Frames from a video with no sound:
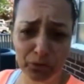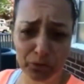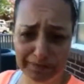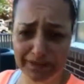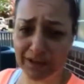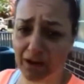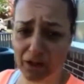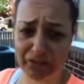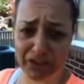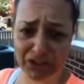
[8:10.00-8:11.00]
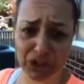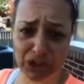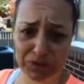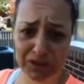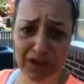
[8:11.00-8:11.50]
ripped all of his
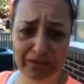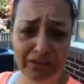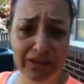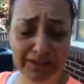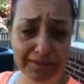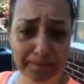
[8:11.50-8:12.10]
clothes off.